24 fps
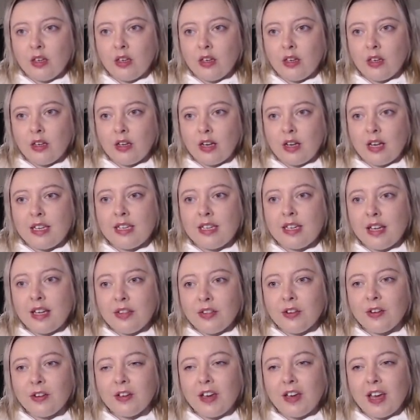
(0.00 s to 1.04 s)

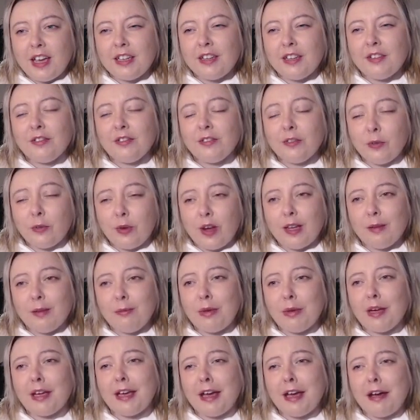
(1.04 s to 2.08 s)
Another kind of gripe
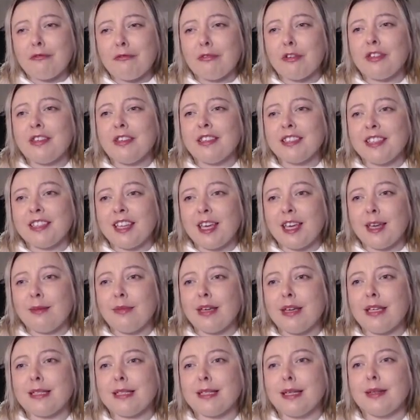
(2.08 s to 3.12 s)
I have with this game
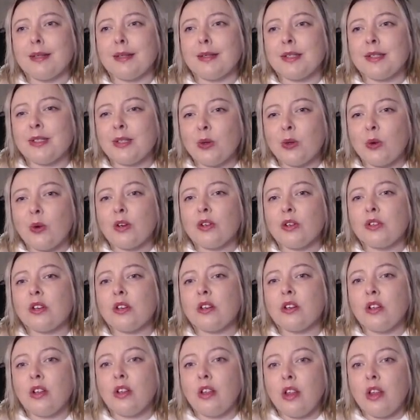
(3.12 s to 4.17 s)
is that the stores are
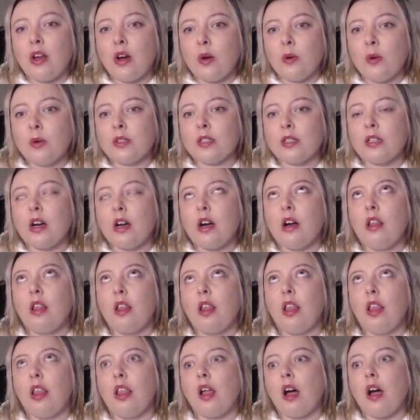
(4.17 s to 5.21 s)
closed a
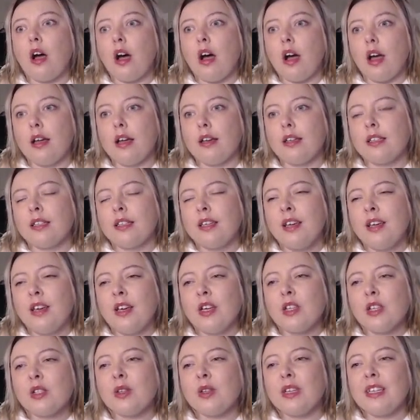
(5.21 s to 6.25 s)
lot.
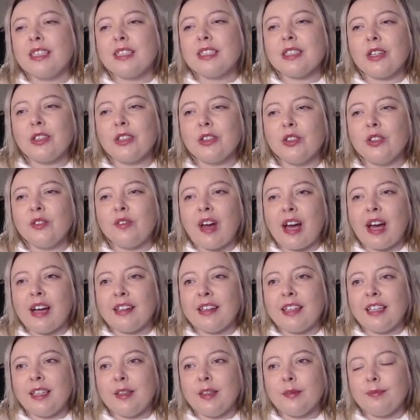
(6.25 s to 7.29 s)
So, like in Stardew
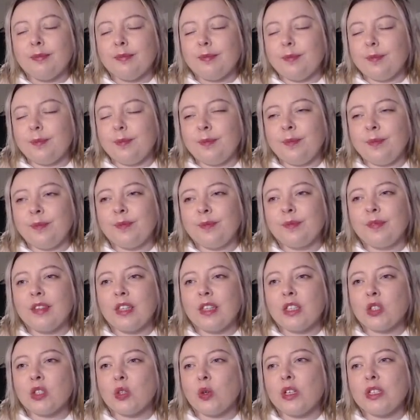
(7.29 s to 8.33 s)
Valley, the
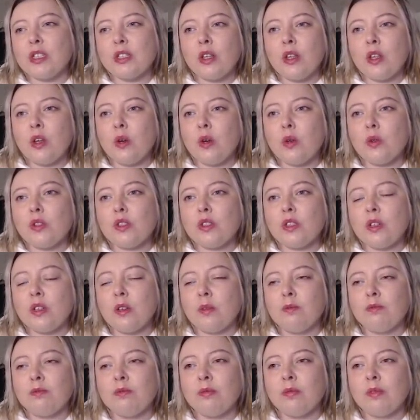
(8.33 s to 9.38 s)
store is closed,
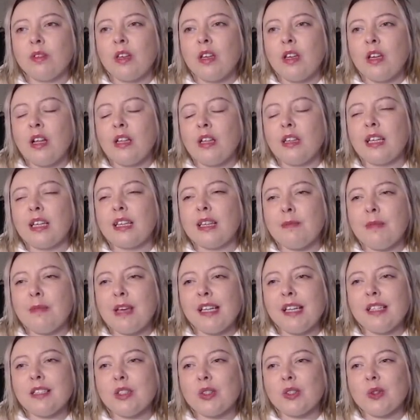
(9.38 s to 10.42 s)
like the
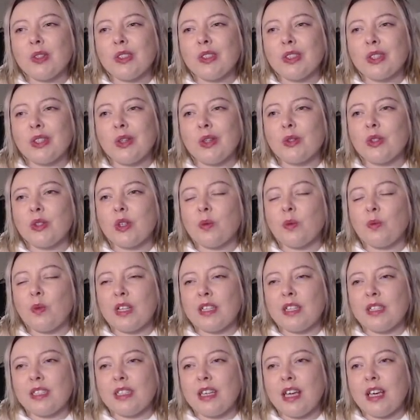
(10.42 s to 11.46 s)
main store is closed on
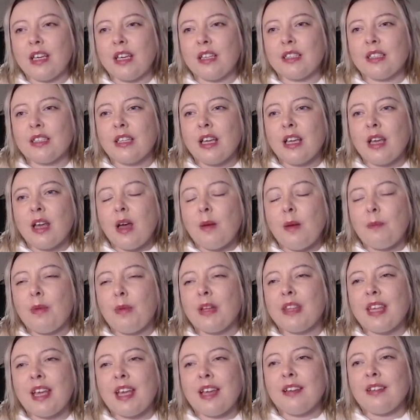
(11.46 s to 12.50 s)
Wednesdays, but
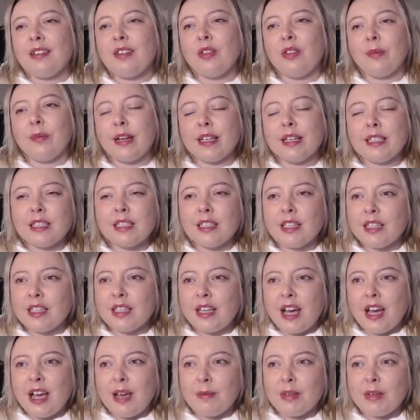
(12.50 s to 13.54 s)
then the rest of the
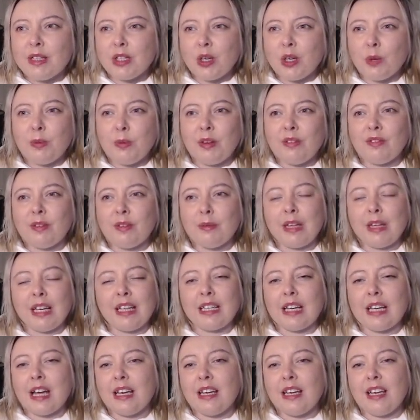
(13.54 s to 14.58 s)
time it's open from like
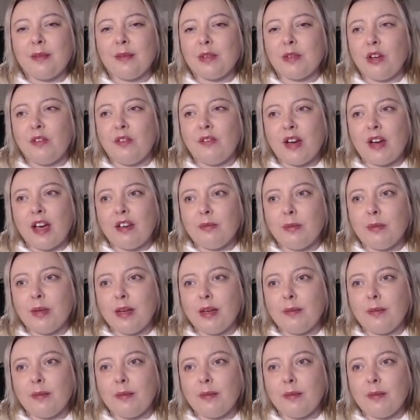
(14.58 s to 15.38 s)
9 a.m. till 5 p.m.